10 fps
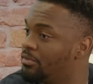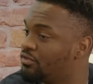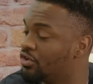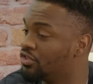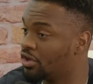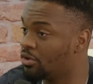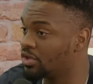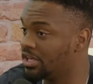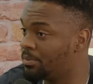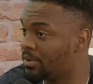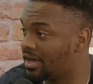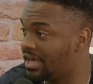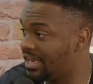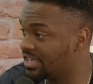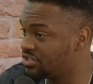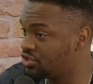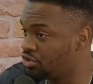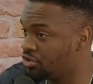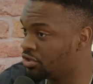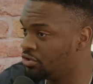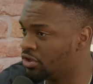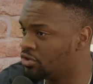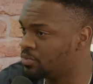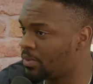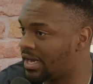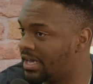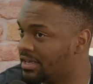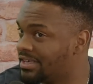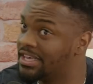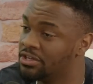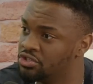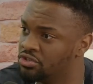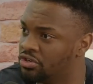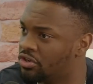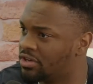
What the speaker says: We've got the goalkeeper, Alexis Jr., who goes by King Jr.